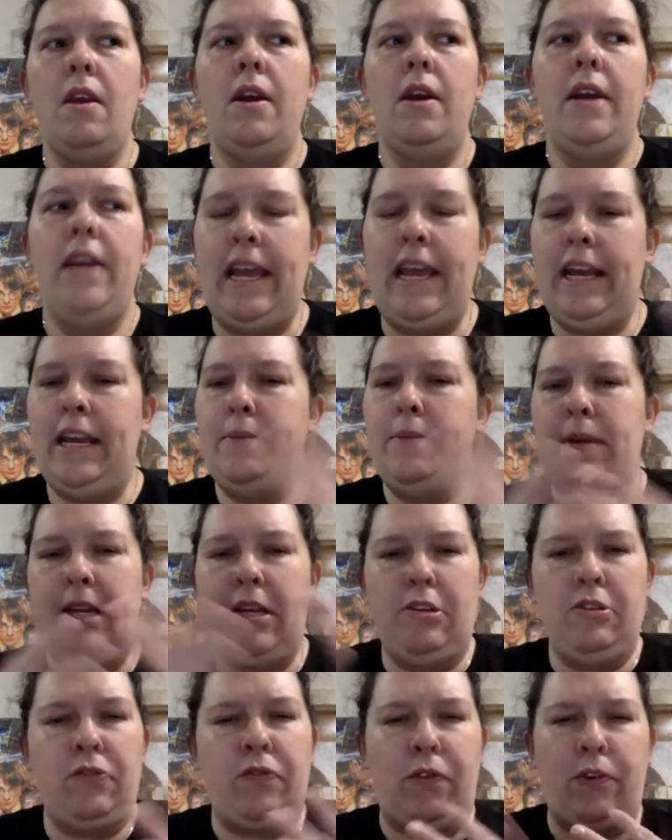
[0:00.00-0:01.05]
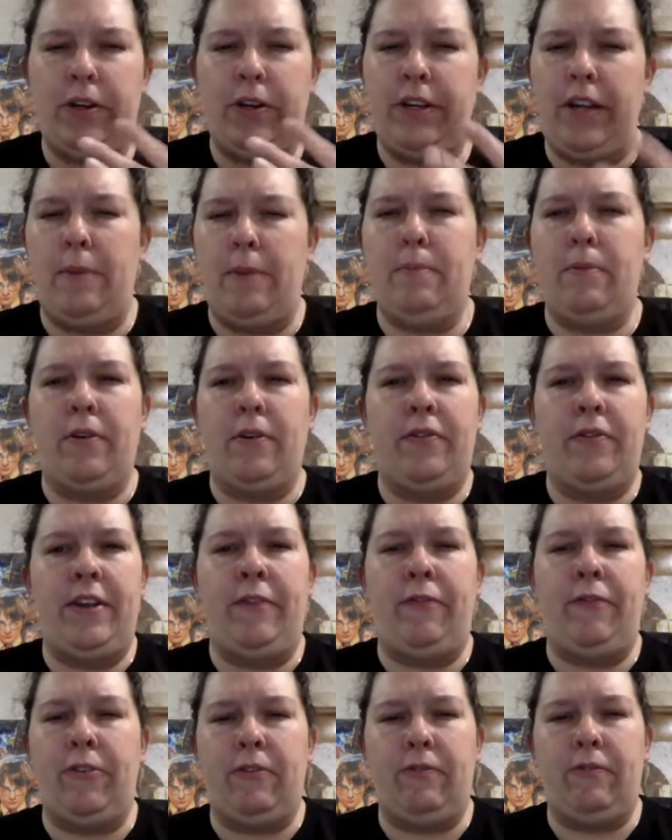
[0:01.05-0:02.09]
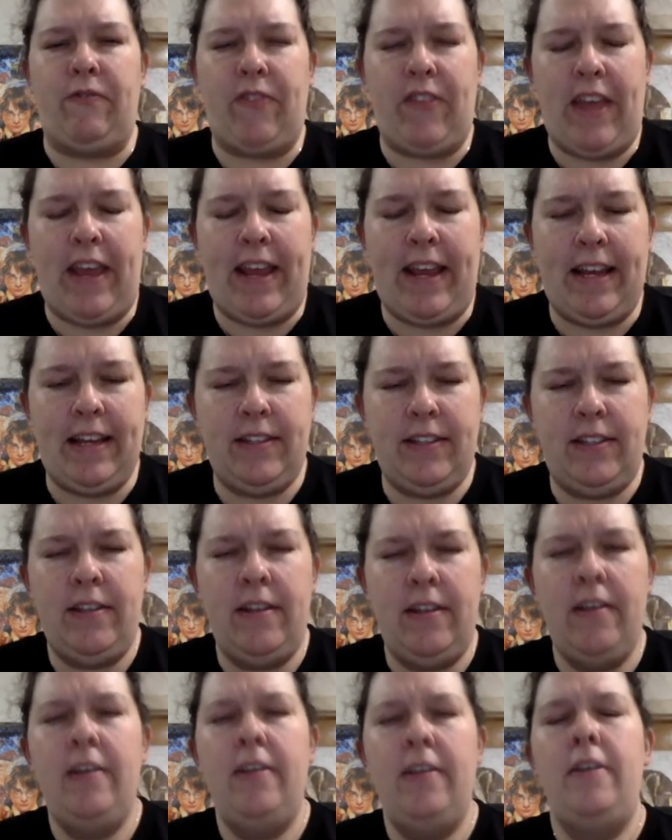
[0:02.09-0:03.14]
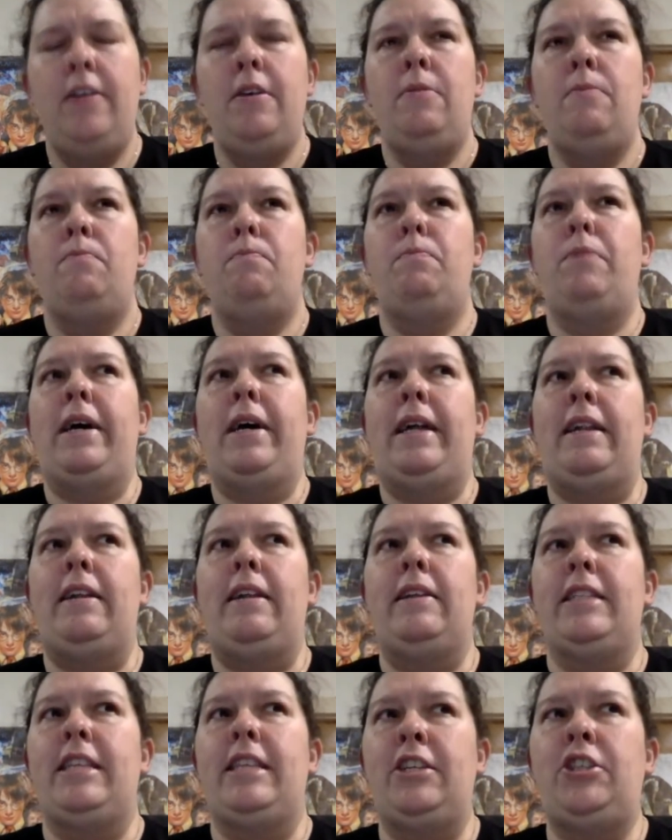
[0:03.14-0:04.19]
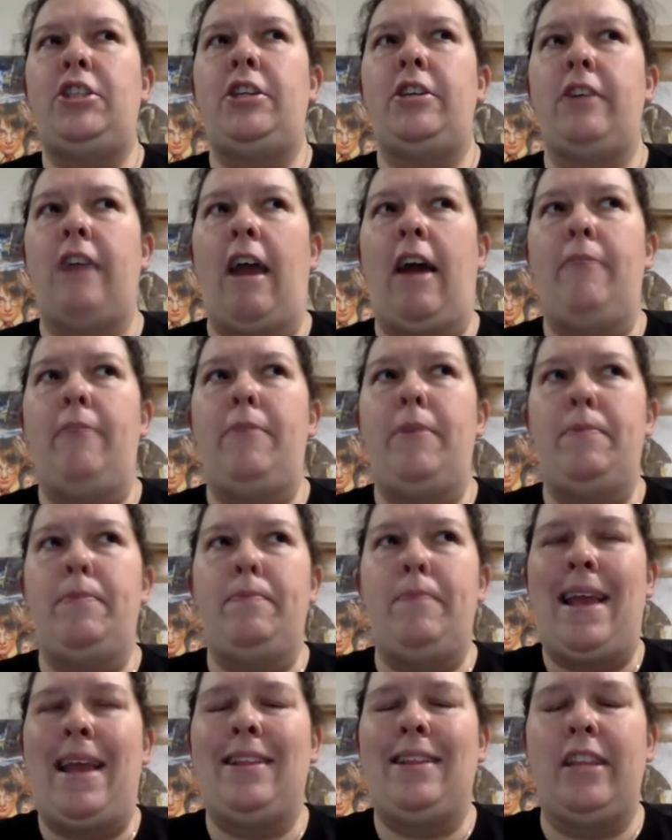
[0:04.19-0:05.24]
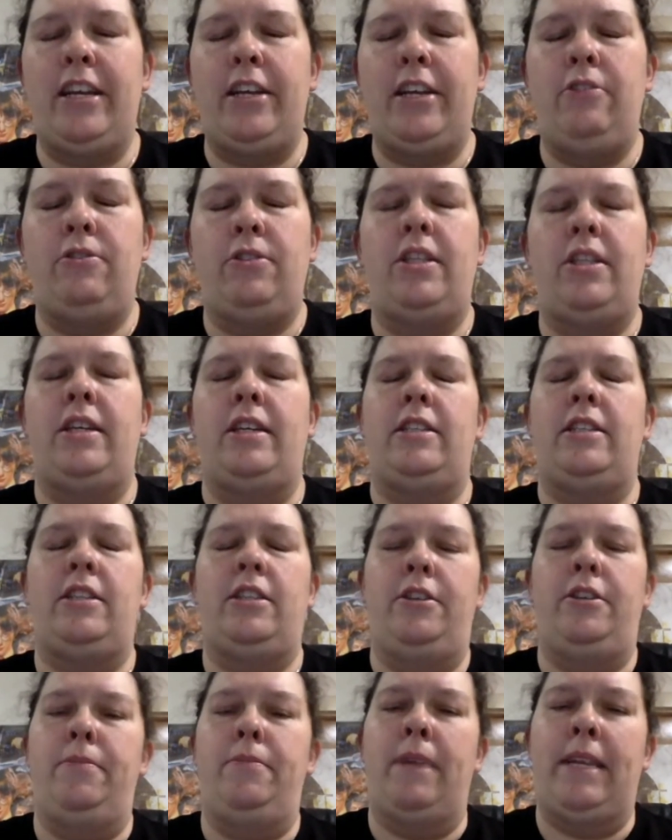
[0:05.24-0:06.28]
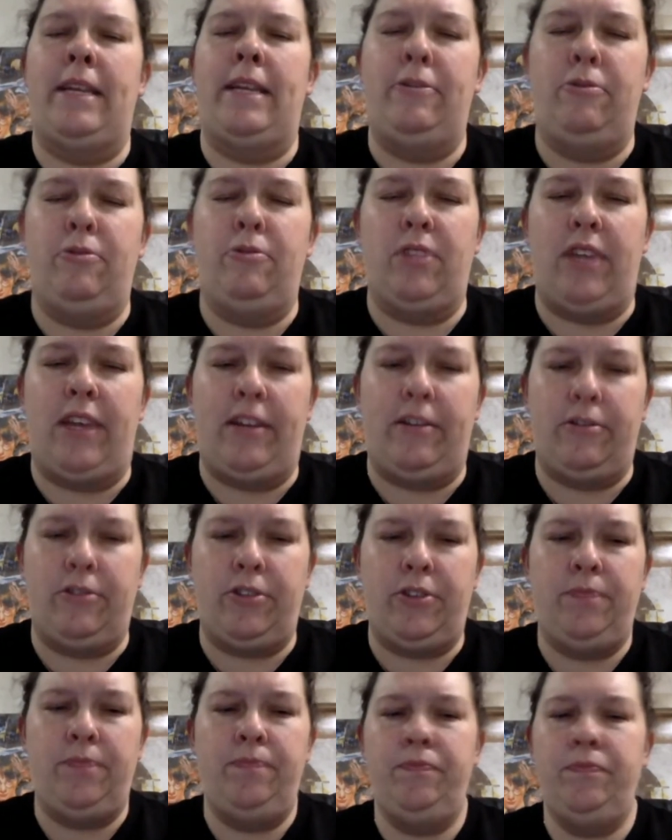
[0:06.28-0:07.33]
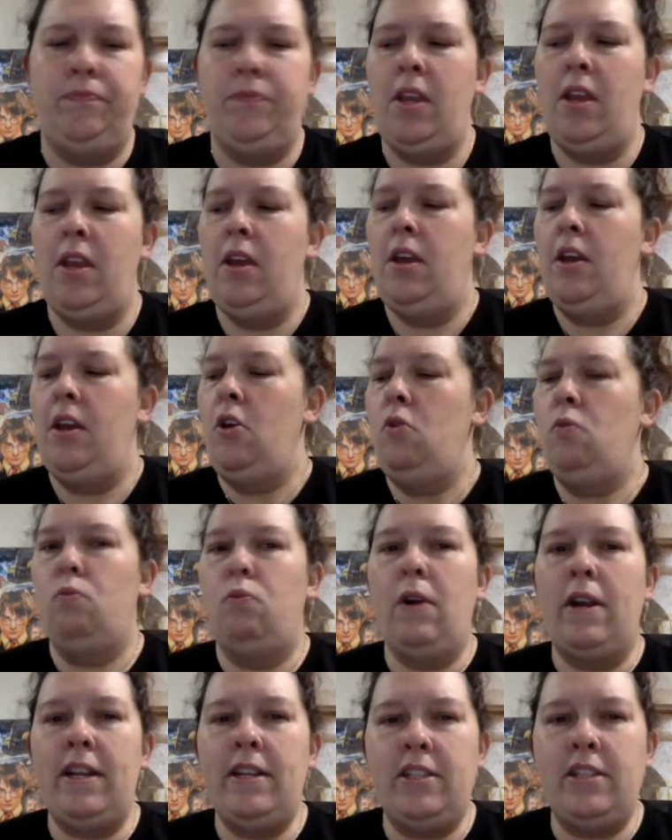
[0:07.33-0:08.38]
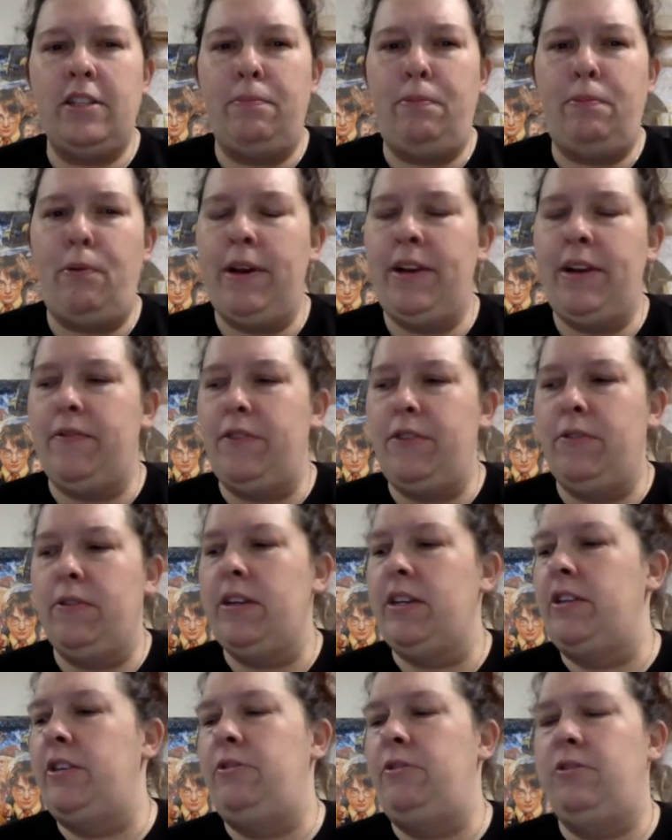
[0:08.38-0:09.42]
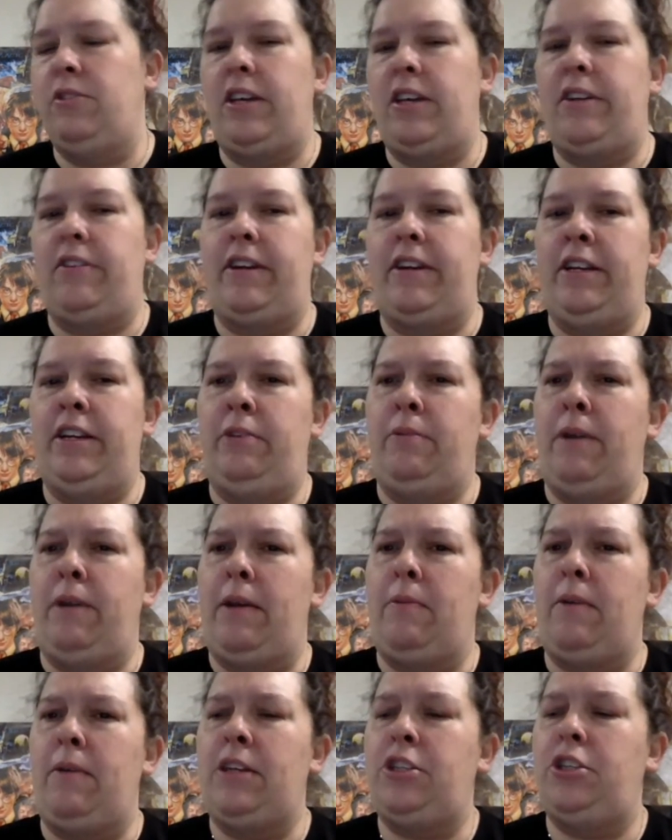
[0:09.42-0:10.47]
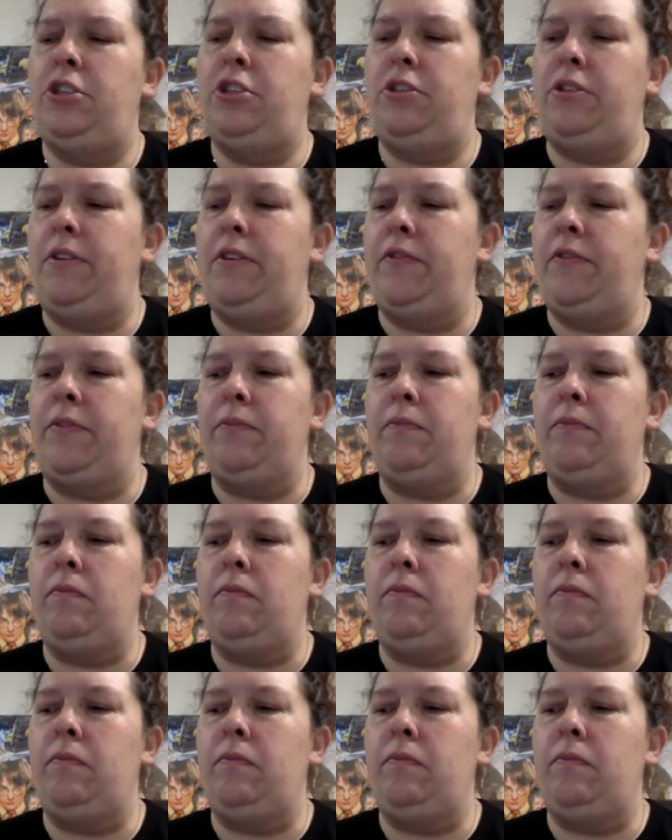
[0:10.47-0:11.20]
it can be used for a number of different things, but this year I've been mainly using it to do my newsletters. What is the point of doing a newsletter anyway? Why should you even